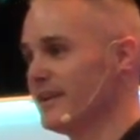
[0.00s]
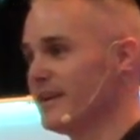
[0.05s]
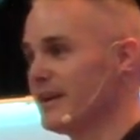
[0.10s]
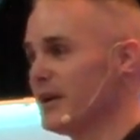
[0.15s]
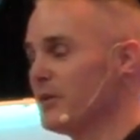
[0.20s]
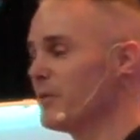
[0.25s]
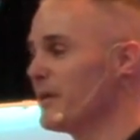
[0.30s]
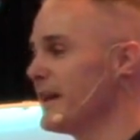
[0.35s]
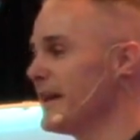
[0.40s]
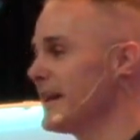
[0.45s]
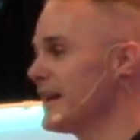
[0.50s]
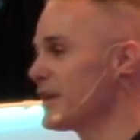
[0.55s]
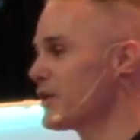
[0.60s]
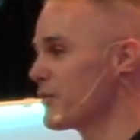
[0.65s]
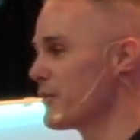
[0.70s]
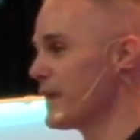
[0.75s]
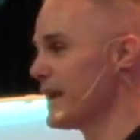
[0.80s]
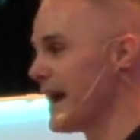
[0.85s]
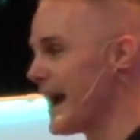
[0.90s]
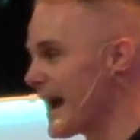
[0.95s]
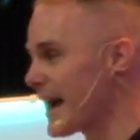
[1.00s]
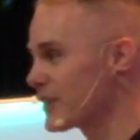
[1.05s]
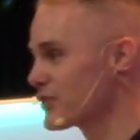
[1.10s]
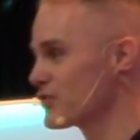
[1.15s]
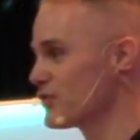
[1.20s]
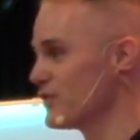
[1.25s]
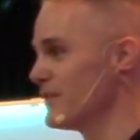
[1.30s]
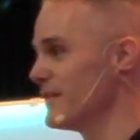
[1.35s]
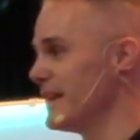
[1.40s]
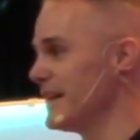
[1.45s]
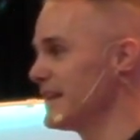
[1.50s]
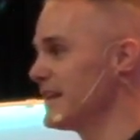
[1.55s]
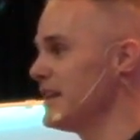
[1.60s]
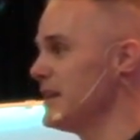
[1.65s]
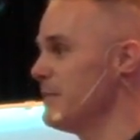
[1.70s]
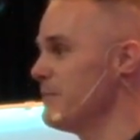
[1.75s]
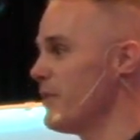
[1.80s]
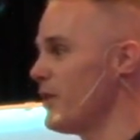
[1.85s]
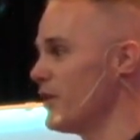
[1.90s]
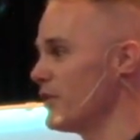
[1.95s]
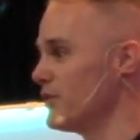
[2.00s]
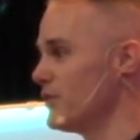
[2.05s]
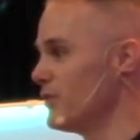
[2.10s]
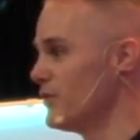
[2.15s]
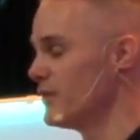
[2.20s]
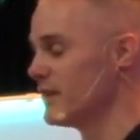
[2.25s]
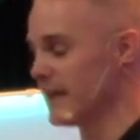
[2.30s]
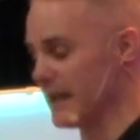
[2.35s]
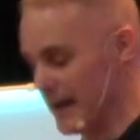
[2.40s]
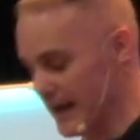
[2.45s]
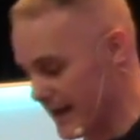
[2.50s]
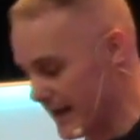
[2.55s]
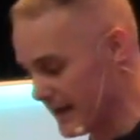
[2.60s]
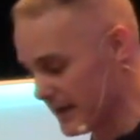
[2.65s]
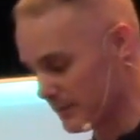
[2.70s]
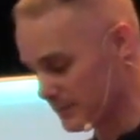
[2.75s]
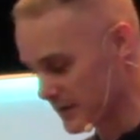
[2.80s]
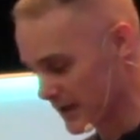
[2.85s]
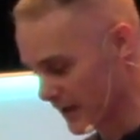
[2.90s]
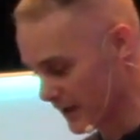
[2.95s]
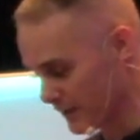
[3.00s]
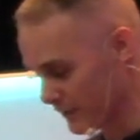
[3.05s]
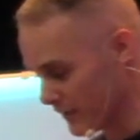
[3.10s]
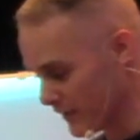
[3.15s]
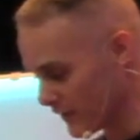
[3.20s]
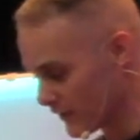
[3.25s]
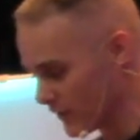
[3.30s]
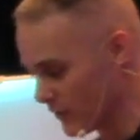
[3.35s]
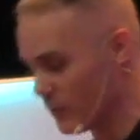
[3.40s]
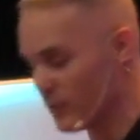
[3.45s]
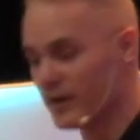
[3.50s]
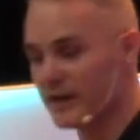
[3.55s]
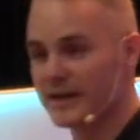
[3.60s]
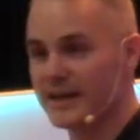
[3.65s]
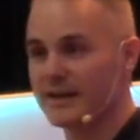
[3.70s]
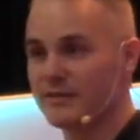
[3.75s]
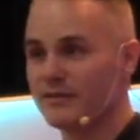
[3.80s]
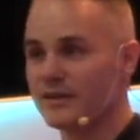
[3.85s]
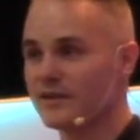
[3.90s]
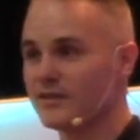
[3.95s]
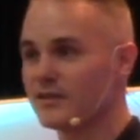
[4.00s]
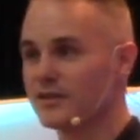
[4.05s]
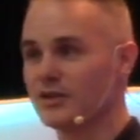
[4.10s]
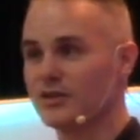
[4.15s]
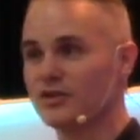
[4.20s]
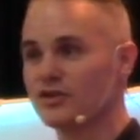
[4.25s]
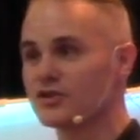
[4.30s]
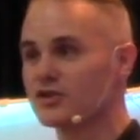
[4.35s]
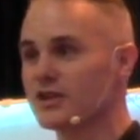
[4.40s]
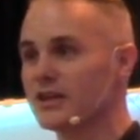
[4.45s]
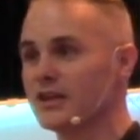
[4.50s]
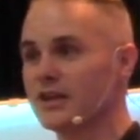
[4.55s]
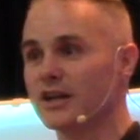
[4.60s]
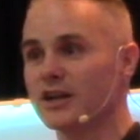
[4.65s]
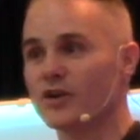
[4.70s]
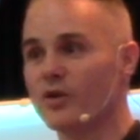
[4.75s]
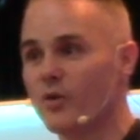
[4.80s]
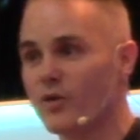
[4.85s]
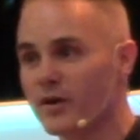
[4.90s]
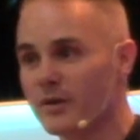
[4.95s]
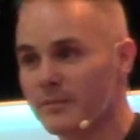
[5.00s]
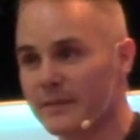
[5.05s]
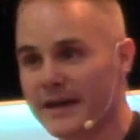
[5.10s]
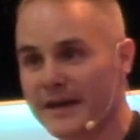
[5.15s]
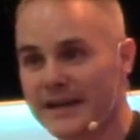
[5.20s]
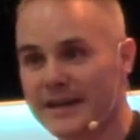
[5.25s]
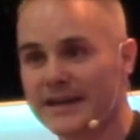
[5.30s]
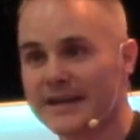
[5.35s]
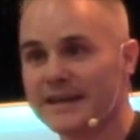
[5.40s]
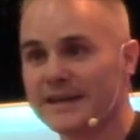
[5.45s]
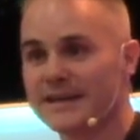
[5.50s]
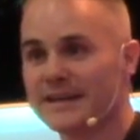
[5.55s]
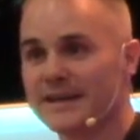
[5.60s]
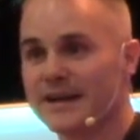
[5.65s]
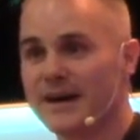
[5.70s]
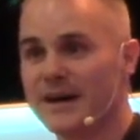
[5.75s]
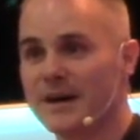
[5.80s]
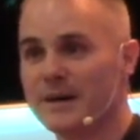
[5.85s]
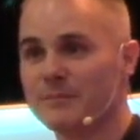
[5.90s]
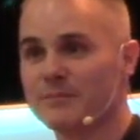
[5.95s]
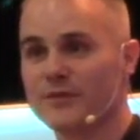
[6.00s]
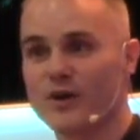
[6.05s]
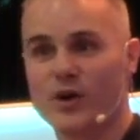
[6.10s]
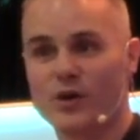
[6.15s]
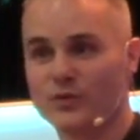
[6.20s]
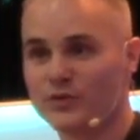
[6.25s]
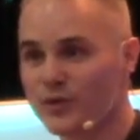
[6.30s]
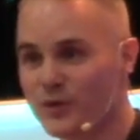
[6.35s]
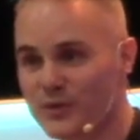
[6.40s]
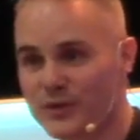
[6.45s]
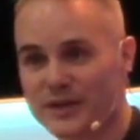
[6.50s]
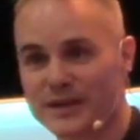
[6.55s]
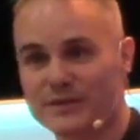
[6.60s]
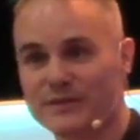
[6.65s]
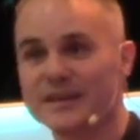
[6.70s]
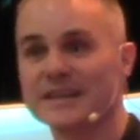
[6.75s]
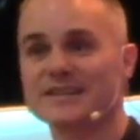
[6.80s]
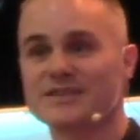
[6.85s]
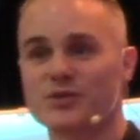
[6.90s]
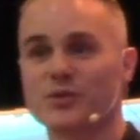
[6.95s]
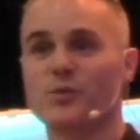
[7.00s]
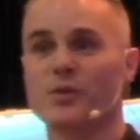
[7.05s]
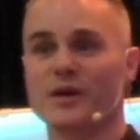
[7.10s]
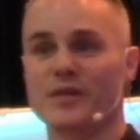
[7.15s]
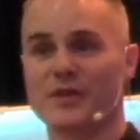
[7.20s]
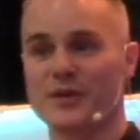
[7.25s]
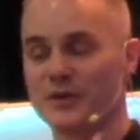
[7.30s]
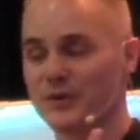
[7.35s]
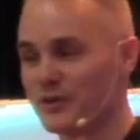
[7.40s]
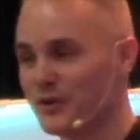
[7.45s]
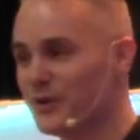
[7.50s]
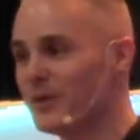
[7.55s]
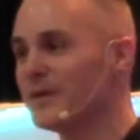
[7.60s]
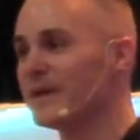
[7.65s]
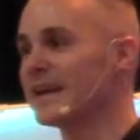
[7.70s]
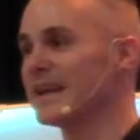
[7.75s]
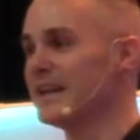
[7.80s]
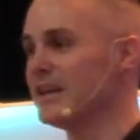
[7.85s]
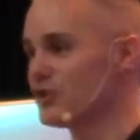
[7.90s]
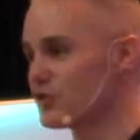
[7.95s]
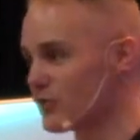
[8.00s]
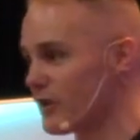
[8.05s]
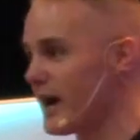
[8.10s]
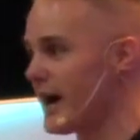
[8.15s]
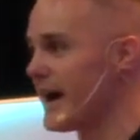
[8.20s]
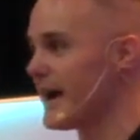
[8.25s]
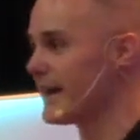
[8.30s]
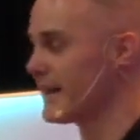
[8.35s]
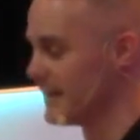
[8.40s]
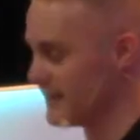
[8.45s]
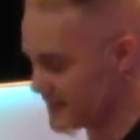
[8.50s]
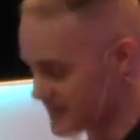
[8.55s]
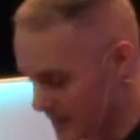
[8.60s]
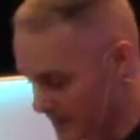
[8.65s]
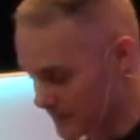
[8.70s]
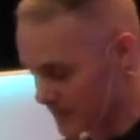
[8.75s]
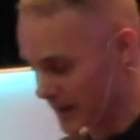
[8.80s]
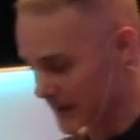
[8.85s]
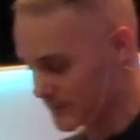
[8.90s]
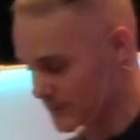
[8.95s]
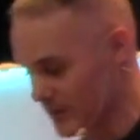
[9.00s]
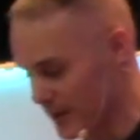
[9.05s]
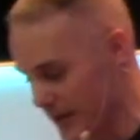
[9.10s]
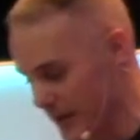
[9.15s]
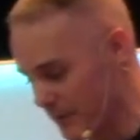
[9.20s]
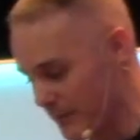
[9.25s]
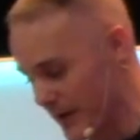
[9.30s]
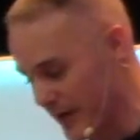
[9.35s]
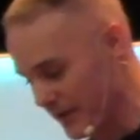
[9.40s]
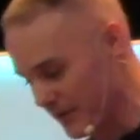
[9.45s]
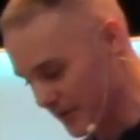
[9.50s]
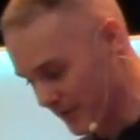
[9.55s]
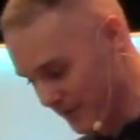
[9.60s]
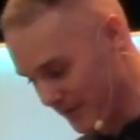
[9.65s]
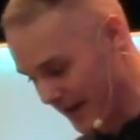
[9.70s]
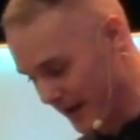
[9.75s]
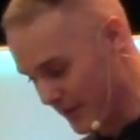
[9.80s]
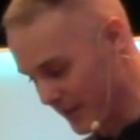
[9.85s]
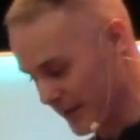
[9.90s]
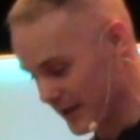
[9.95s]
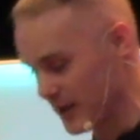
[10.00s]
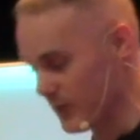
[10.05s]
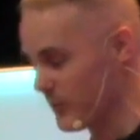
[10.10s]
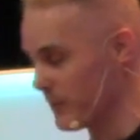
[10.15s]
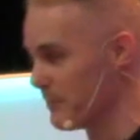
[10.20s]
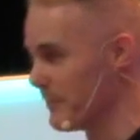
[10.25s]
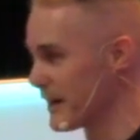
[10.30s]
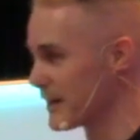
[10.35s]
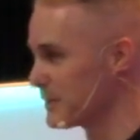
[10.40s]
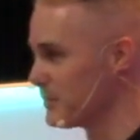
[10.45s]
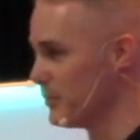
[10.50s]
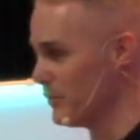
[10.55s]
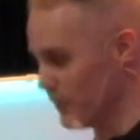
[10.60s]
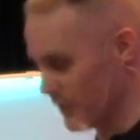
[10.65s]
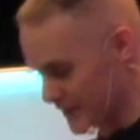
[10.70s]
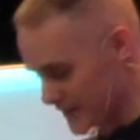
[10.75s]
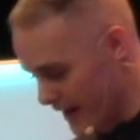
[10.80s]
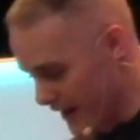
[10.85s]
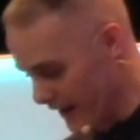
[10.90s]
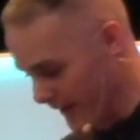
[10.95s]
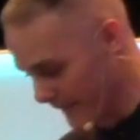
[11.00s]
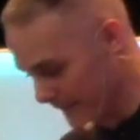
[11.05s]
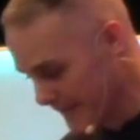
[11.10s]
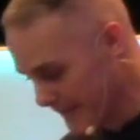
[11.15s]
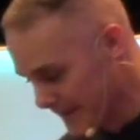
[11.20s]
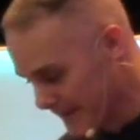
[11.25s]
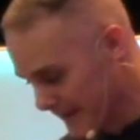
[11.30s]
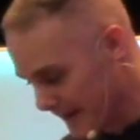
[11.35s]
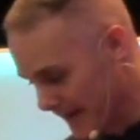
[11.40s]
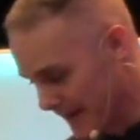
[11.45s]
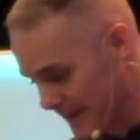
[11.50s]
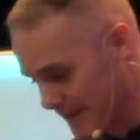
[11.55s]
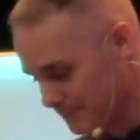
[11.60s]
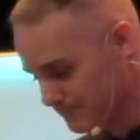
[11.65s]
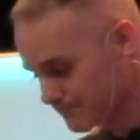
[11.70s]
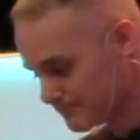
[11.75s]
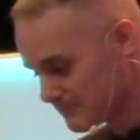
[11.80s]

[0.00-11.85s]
And when they get a reaction, they keep on doing it. I end up telling Vincent one day, Vincent, you just need to ignore it, man. Um, don't, don't give in to what they're doing. And he tried, and sometimes it got better, and then I think he went back to pulling his hair. Um,